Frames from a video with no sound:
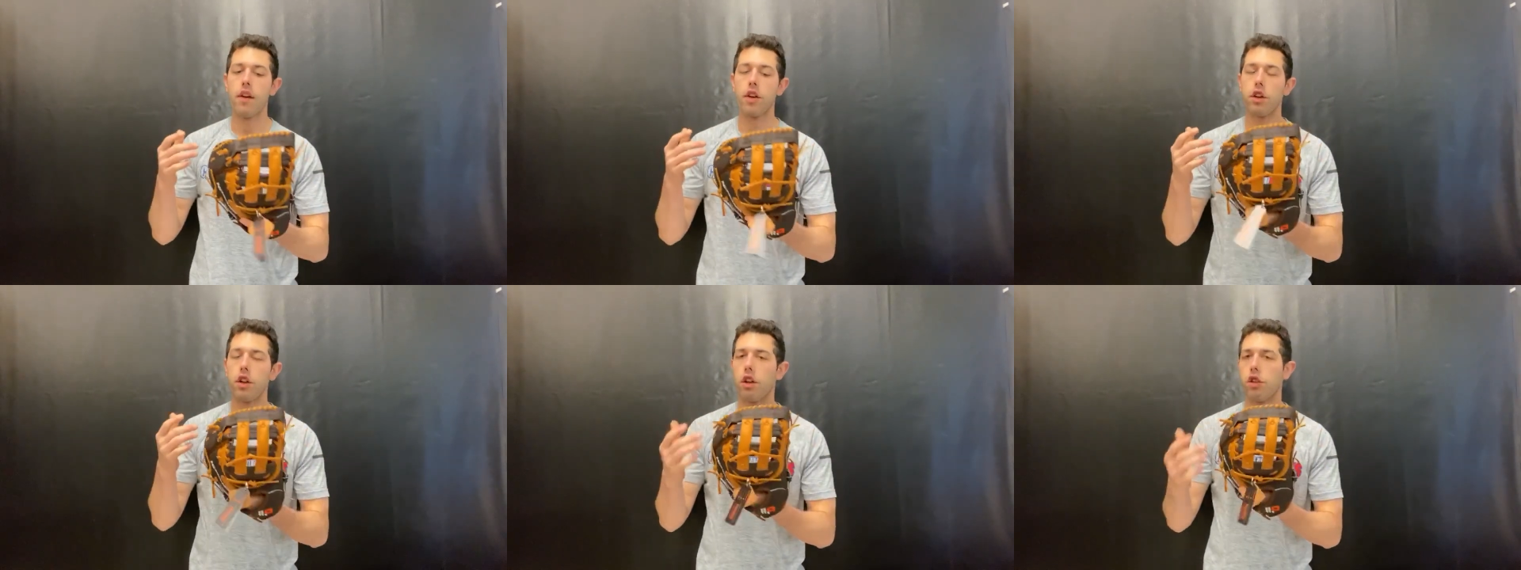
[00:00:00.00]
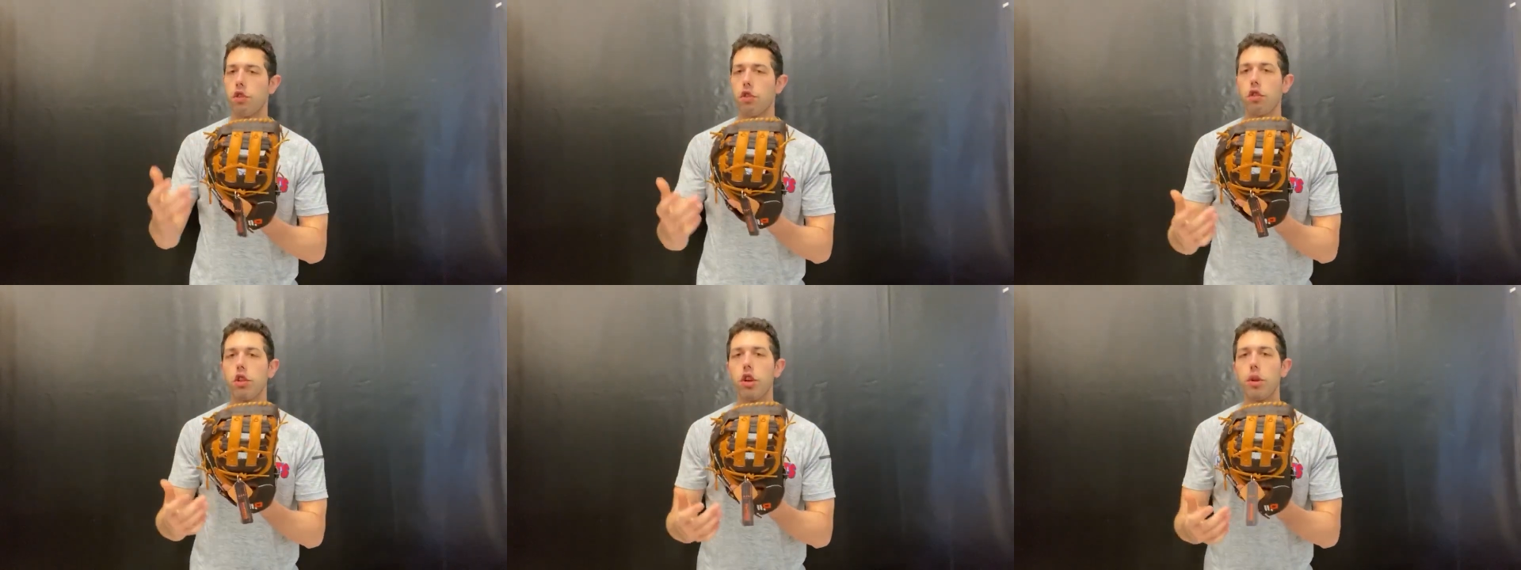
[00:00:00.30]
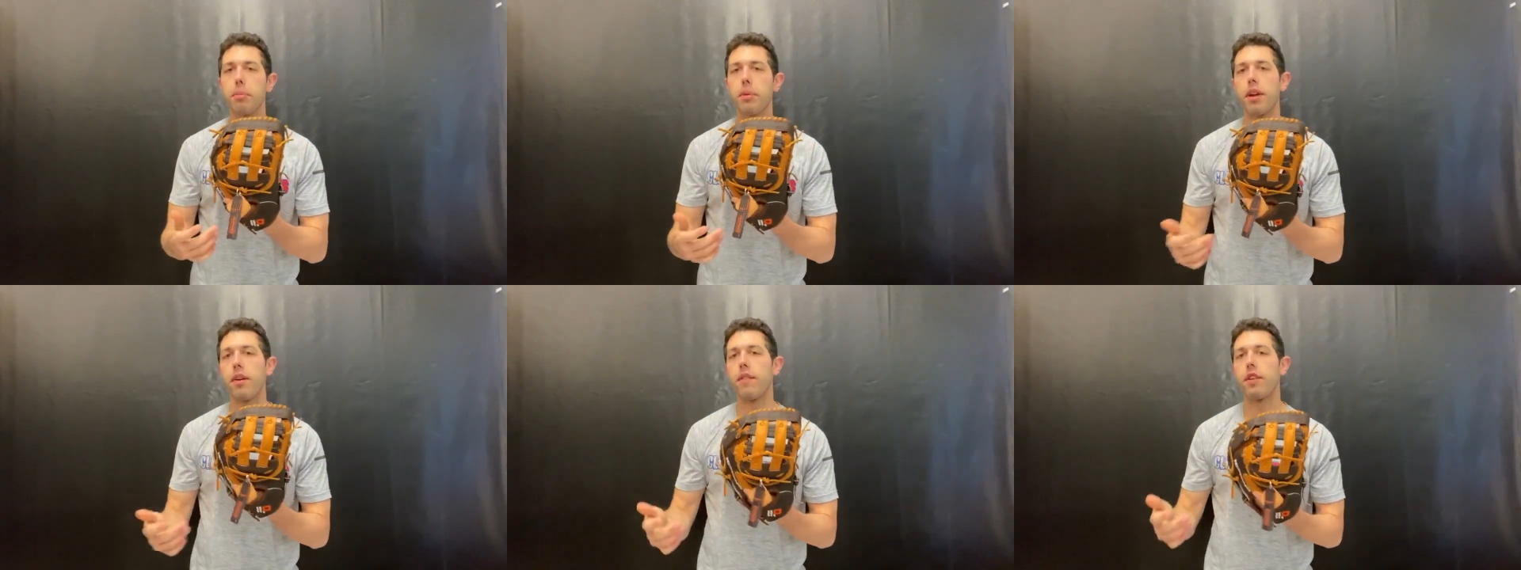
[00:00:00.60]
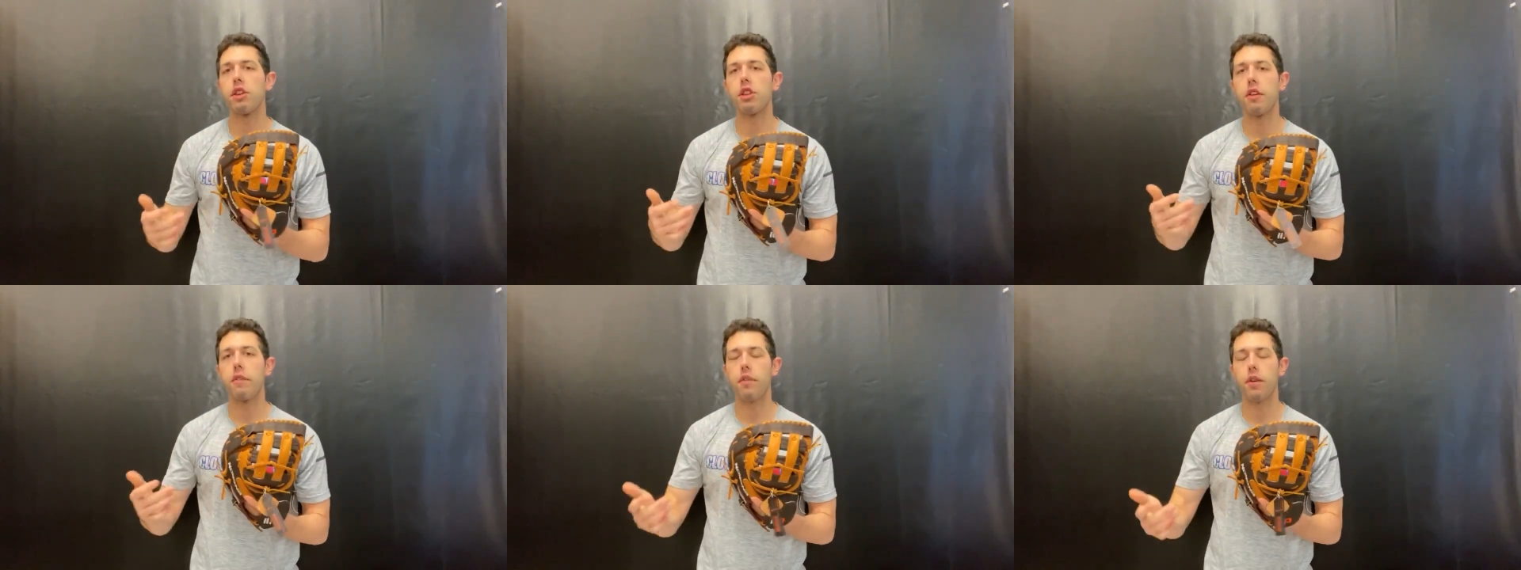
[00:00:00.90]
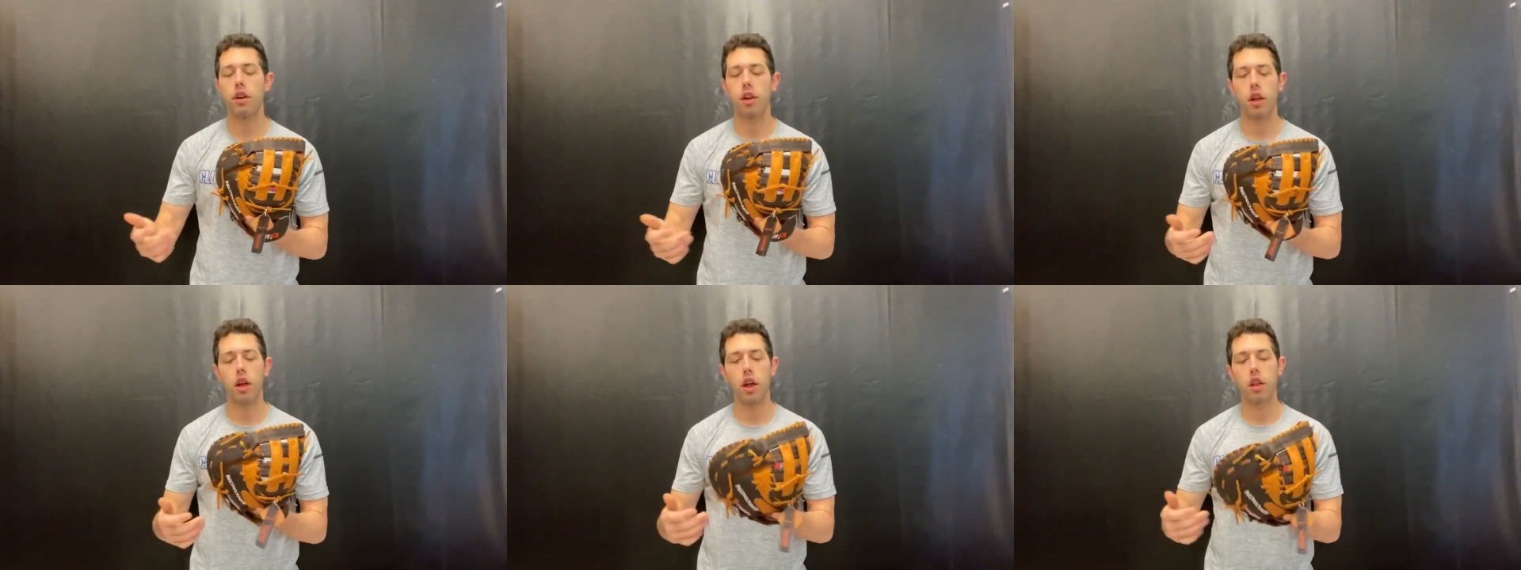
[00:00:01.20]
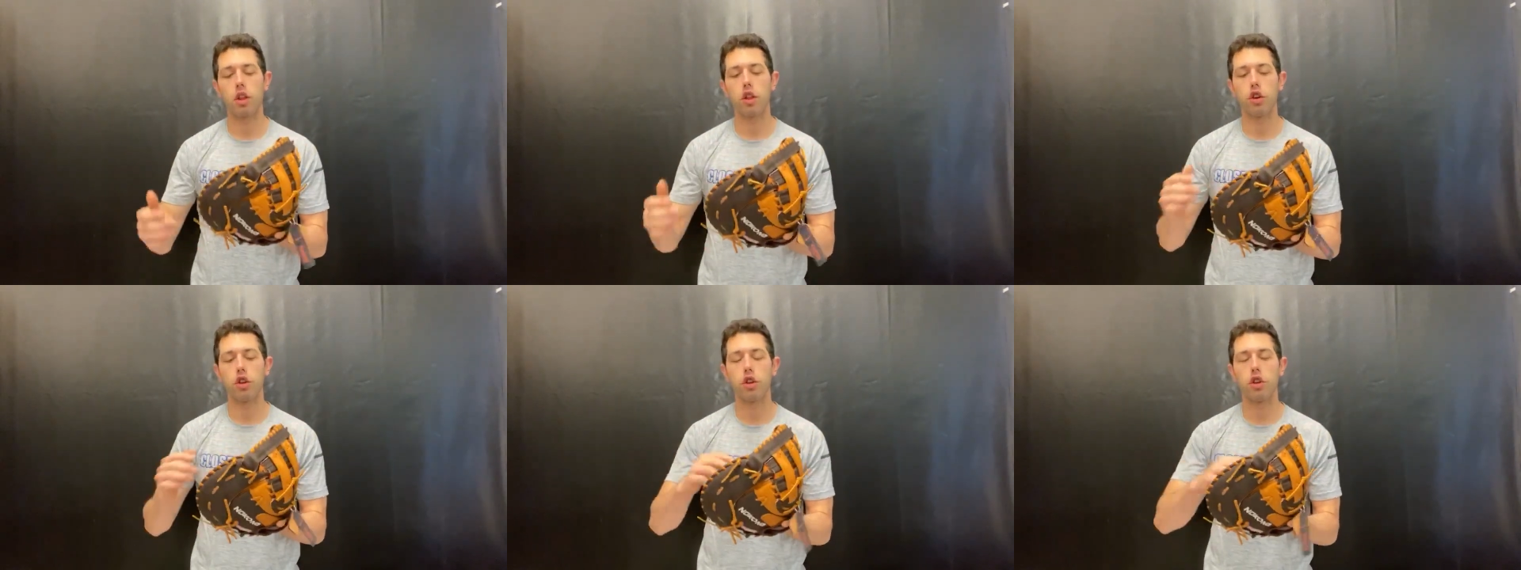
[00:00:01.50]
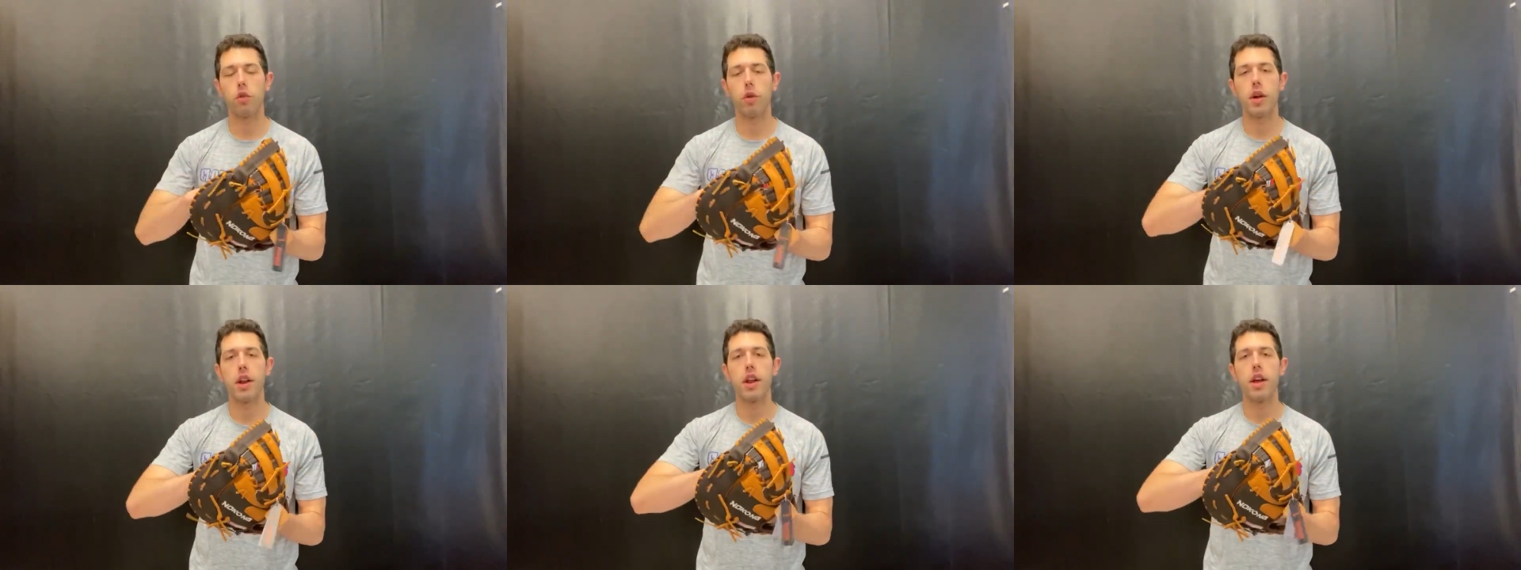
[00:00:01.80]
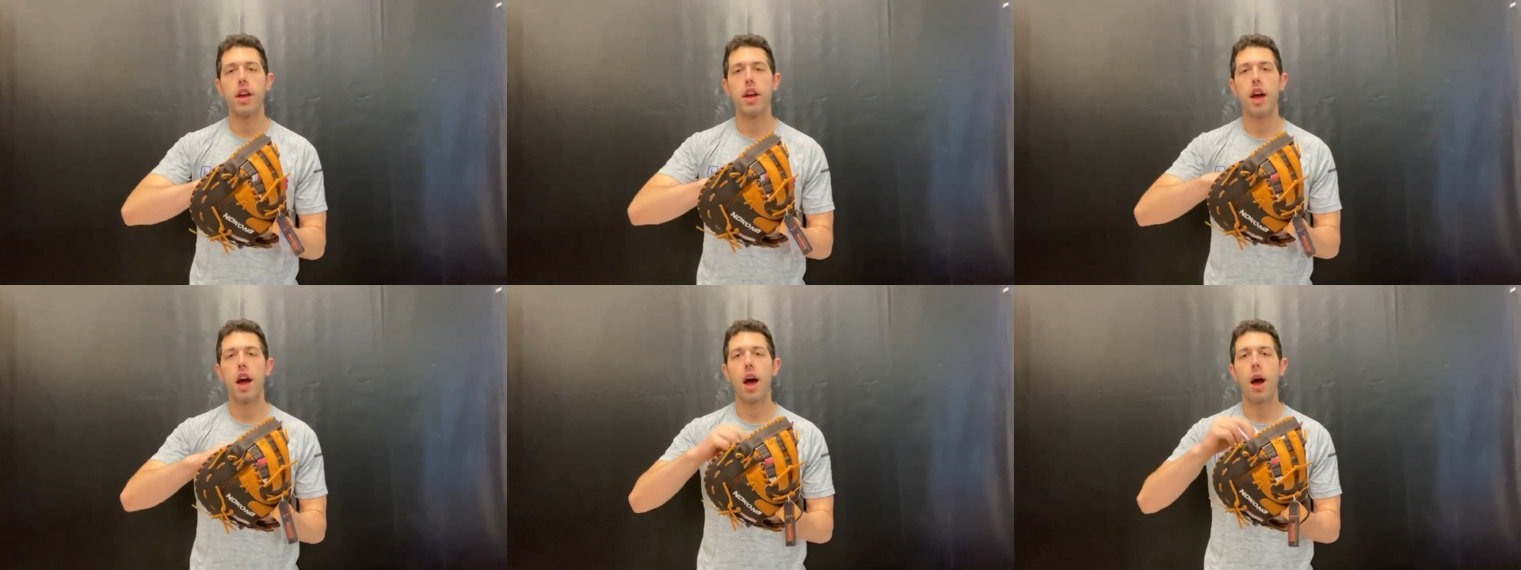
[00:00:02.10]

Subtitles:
you know, so a little bit of a different look to it.